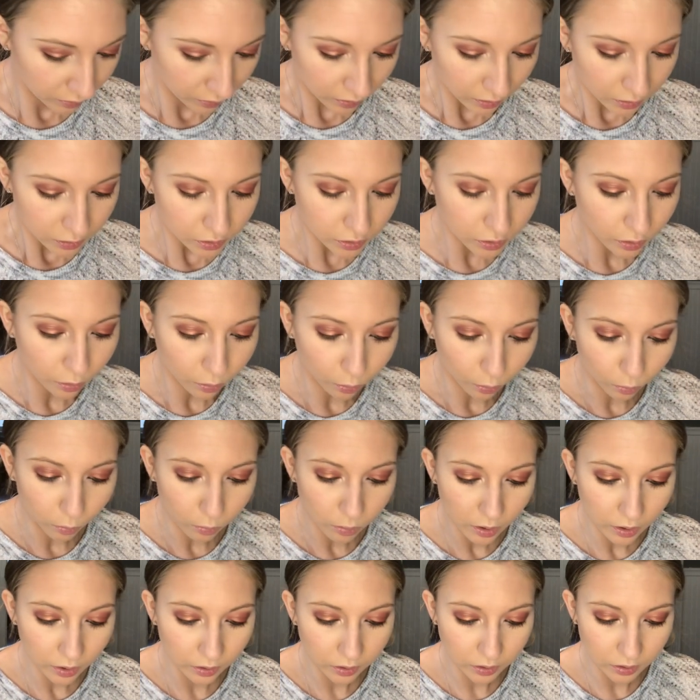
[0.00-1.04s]
So
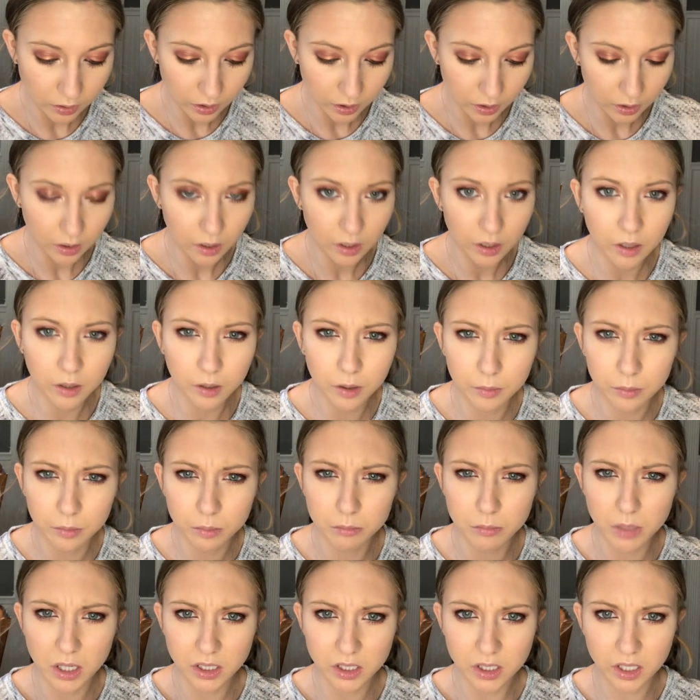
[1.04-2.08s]
the
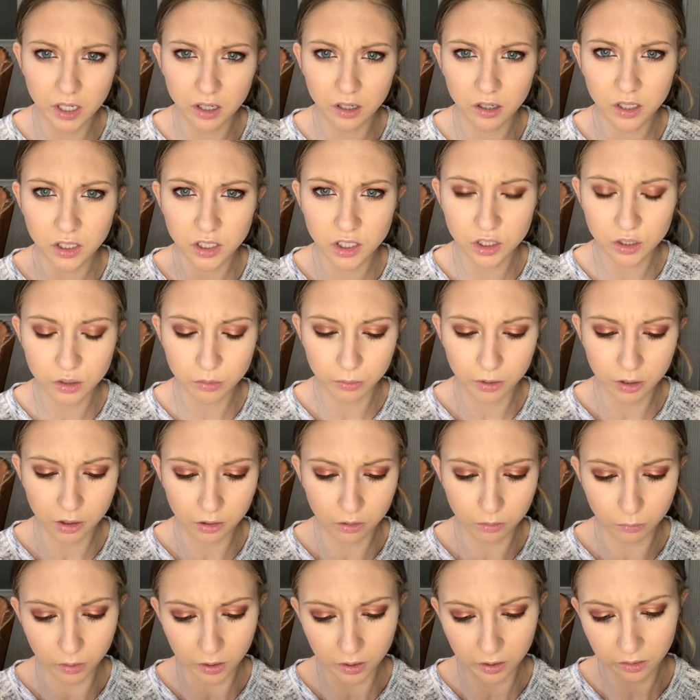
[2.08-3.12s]
mascara I just went
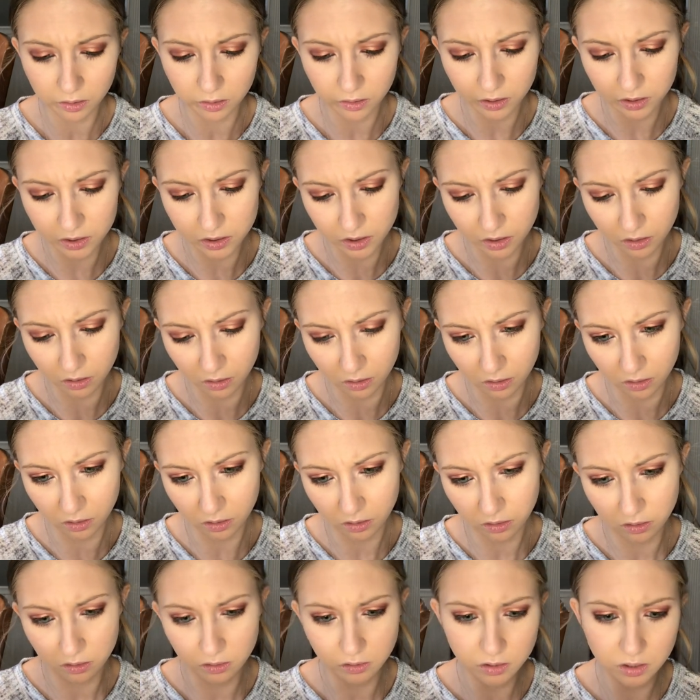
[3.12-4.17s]
in with is
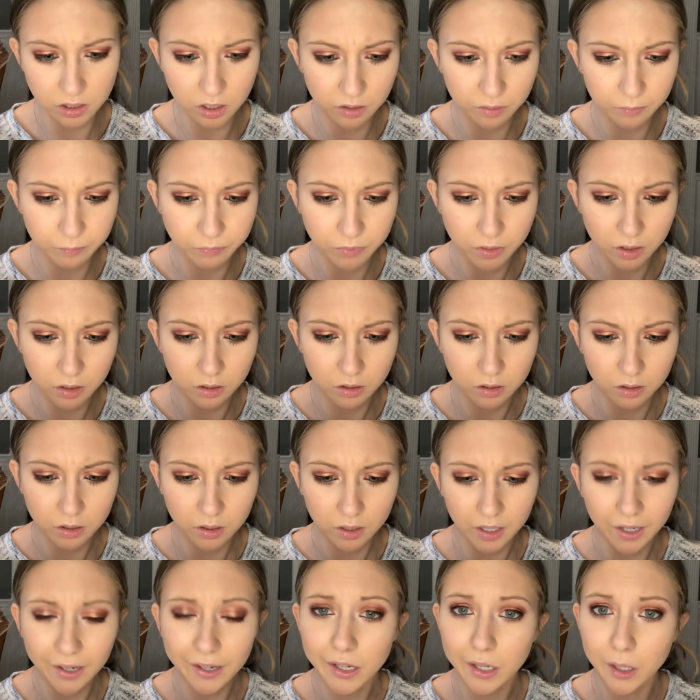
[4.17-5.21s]
called
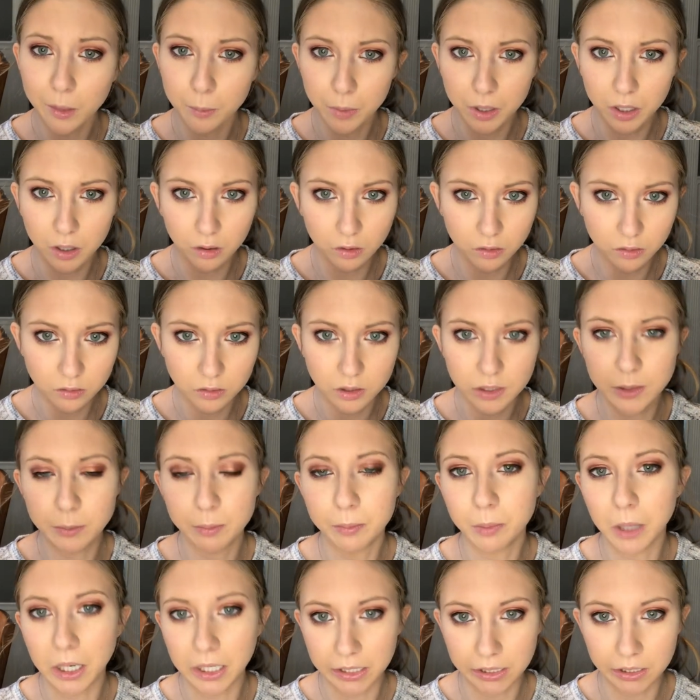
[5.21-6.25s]
Annabelle. It's
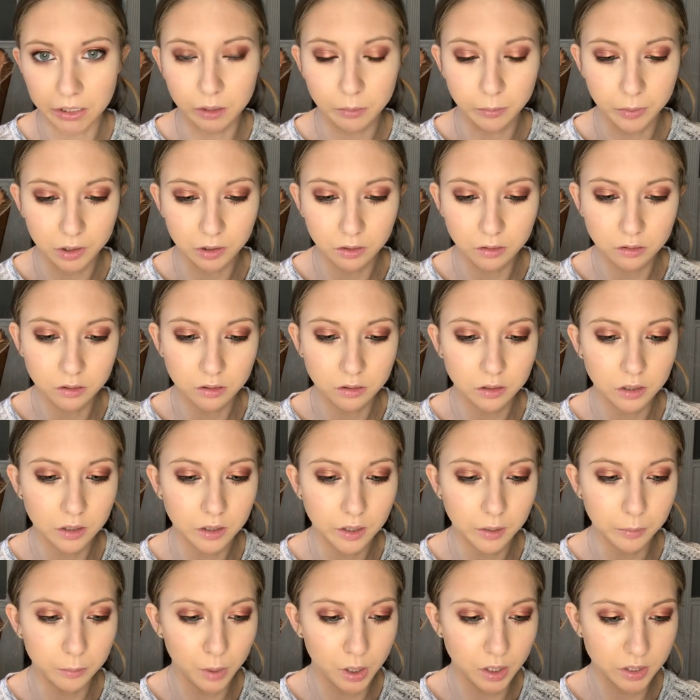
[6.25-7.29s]
by Annabelle
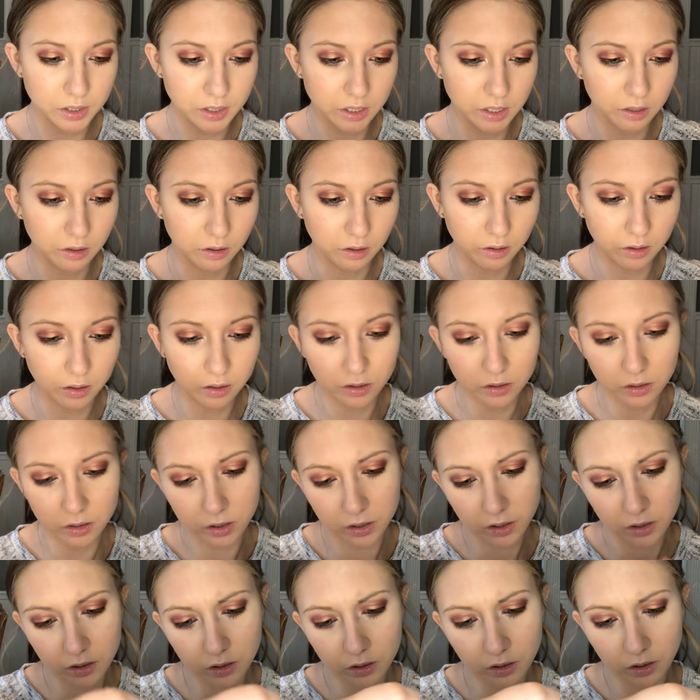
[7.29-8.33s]
mascara,
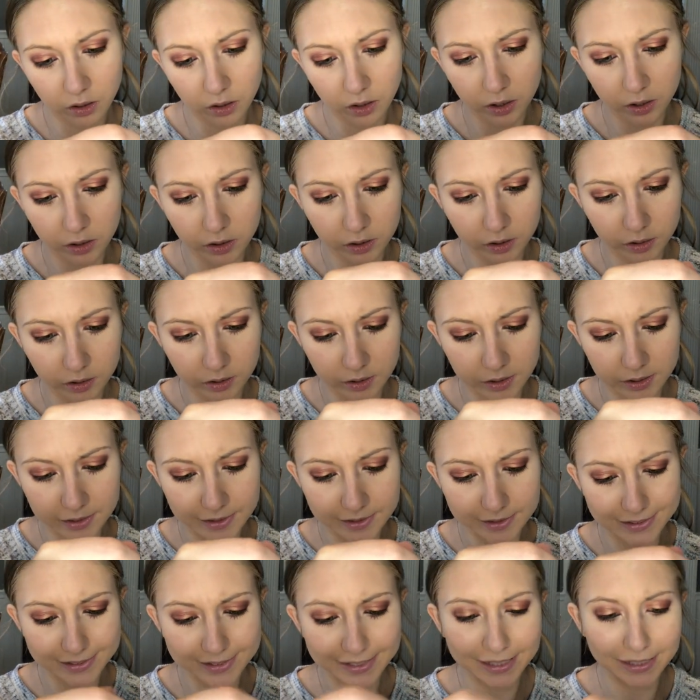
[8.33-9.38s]
and it is
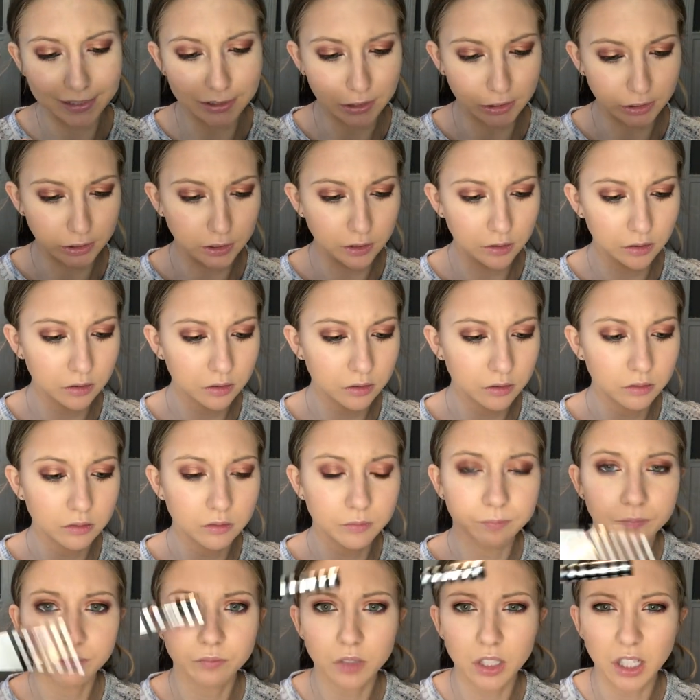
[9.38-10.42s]
skinny.
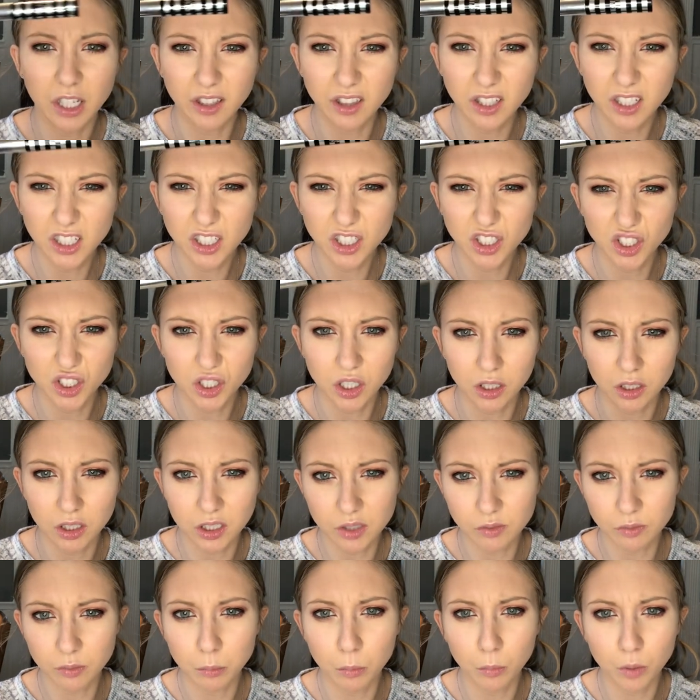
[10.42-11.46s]
I think I just got this
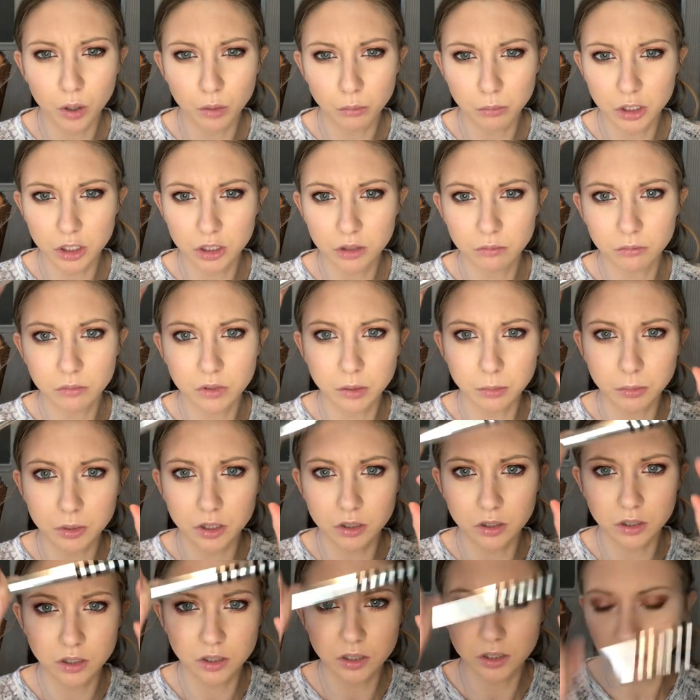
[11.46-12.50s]
from Walmart, to be
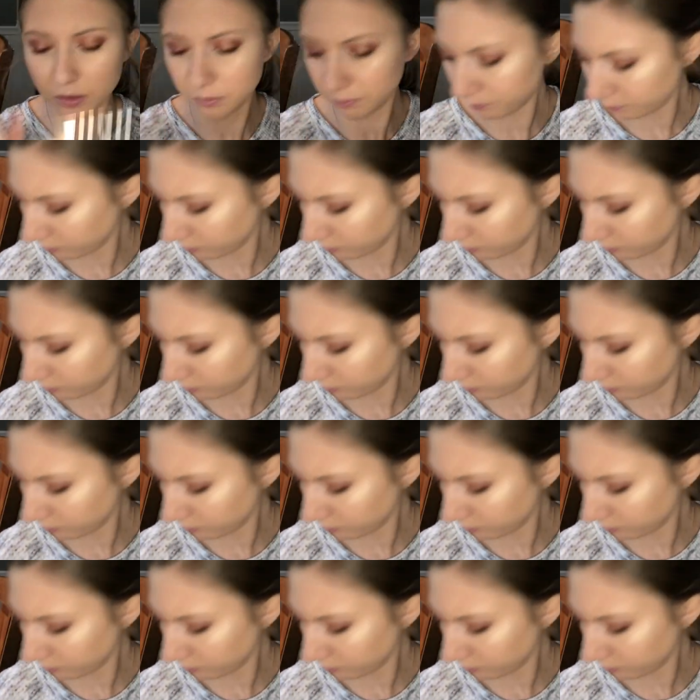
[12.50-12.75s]
honest.